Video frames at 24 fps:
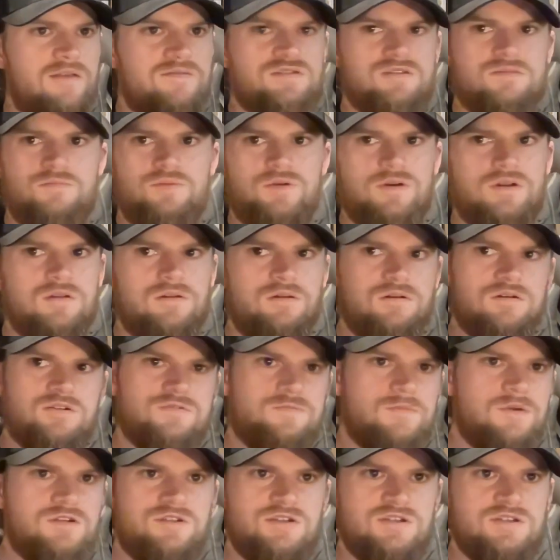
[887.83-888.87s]
some pretty large
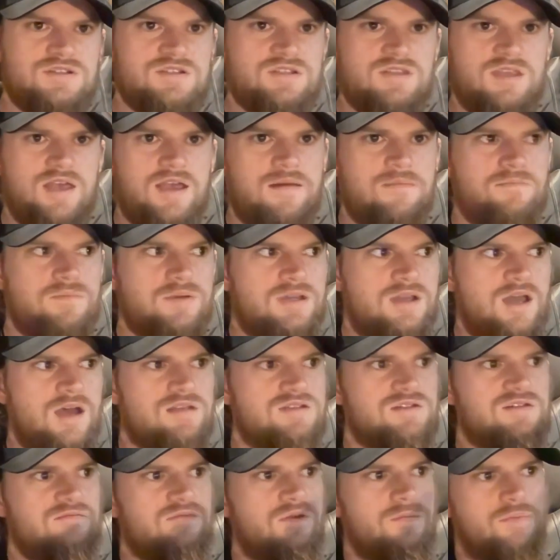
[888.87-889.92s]
merchants that,
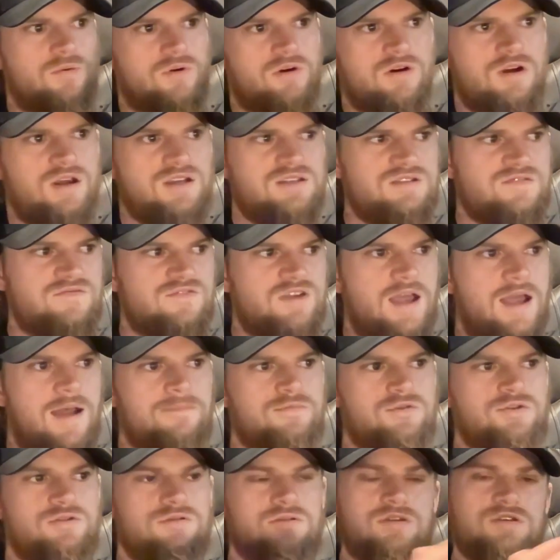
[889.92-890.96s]
because of the progressive
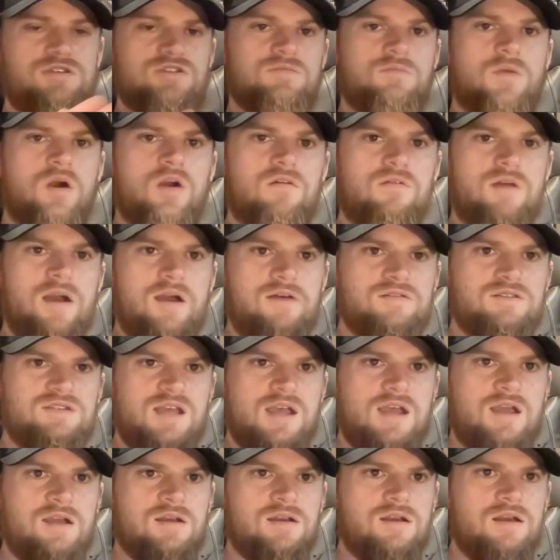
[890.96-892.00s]
capture and the smart route
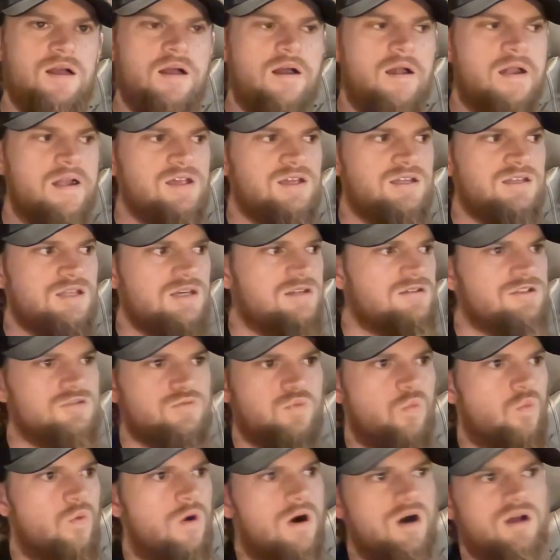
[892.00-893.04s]
tech, they just
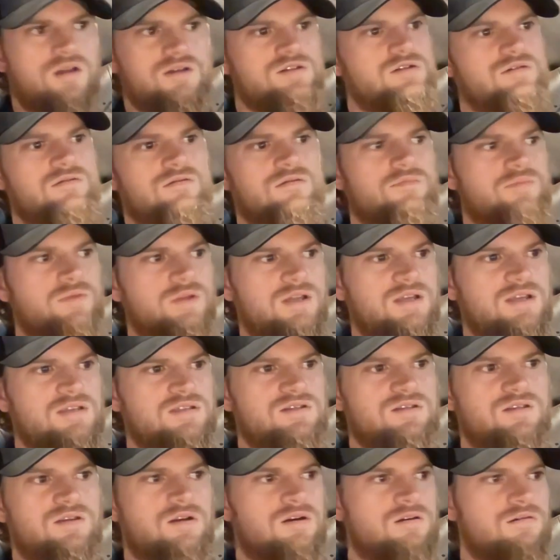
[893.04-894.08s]
want to replace
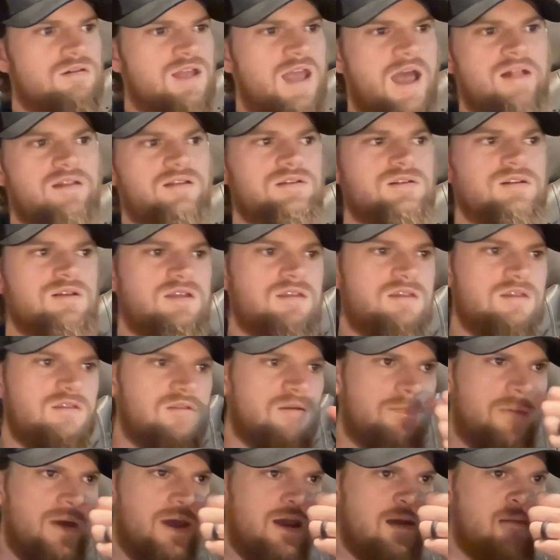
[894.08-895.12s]
their Calendly that they're
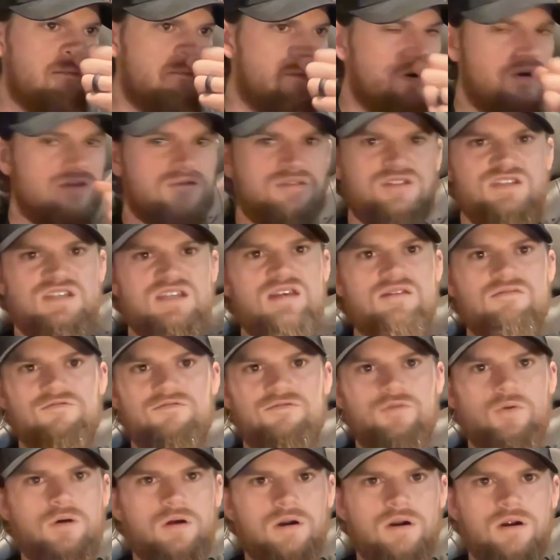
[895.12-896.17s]
paying per seat
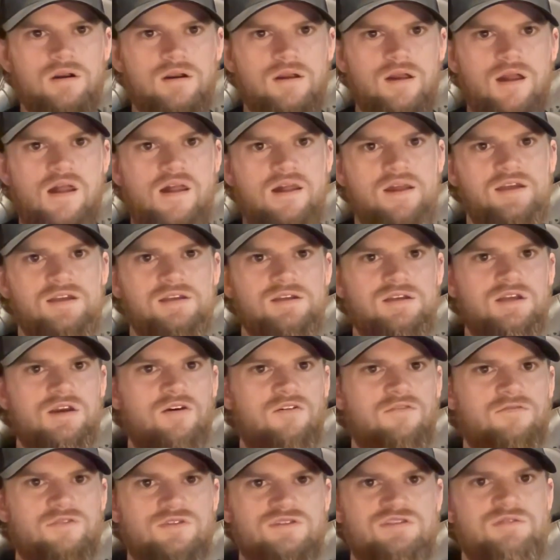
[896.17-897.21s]
for
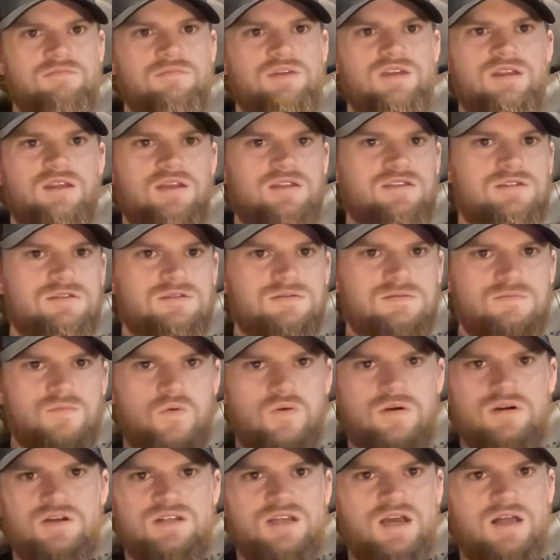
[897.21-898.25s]
something that's
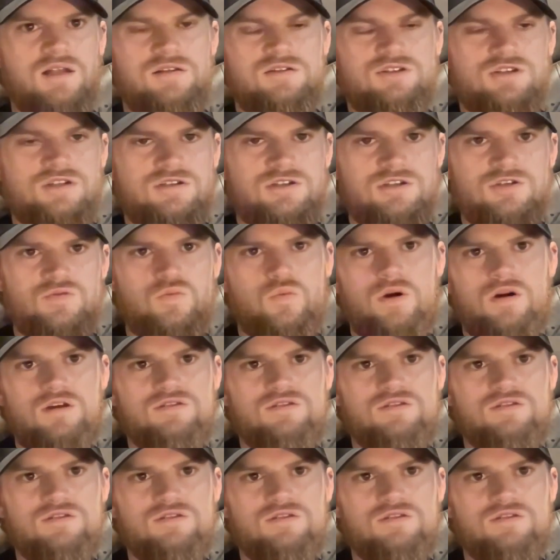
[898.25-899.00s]
more intelligent and just works